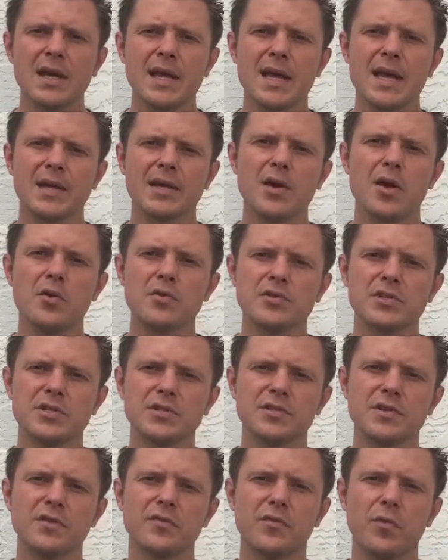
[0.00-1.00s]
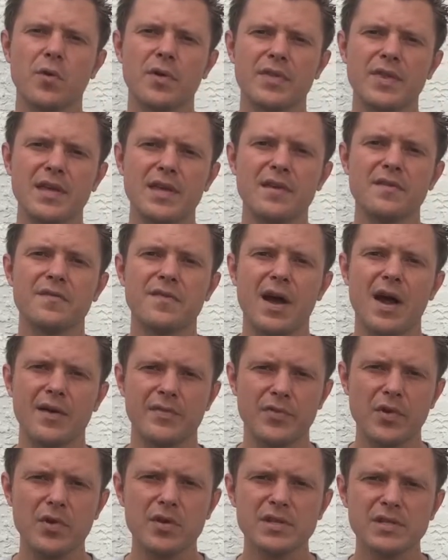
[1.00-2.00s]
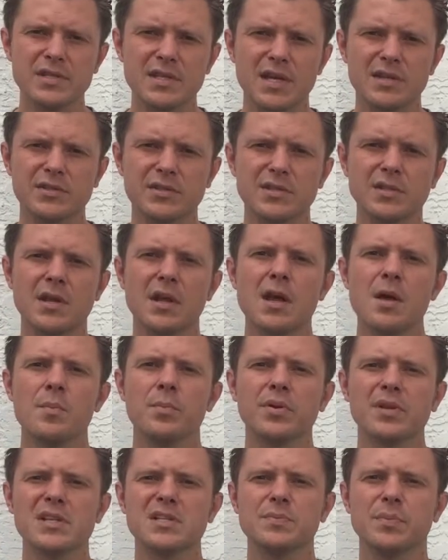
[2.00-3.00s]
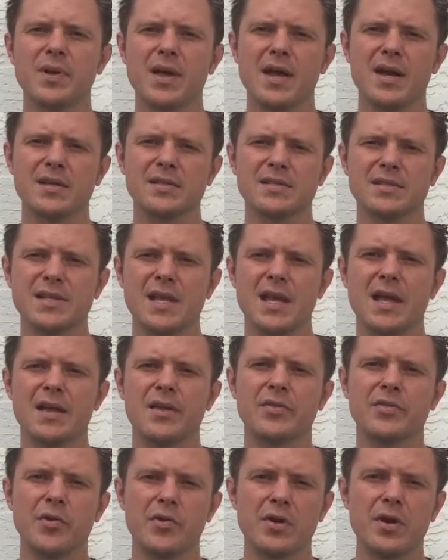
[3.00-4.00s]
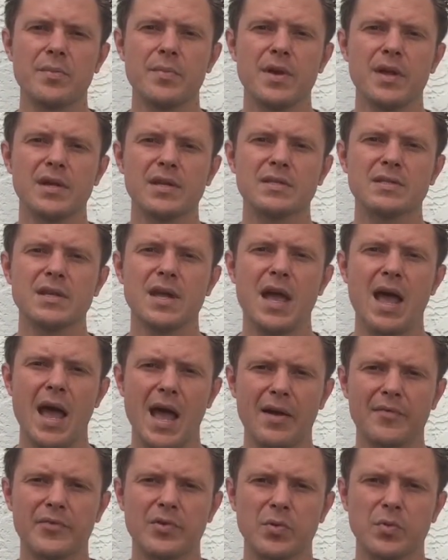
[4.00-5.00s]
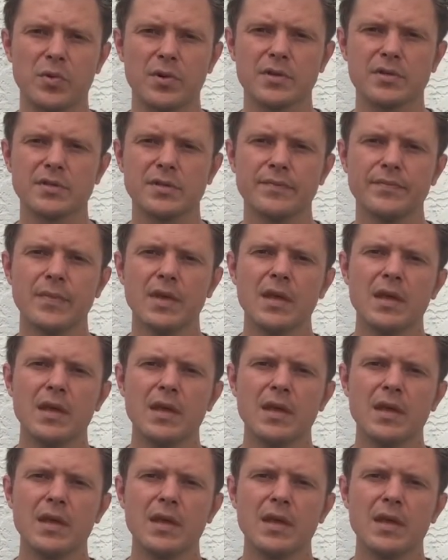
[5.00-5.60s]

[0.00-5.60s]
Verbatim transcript: And coaches for the 5.30 session, please plan on staying 30 minutes afterwards.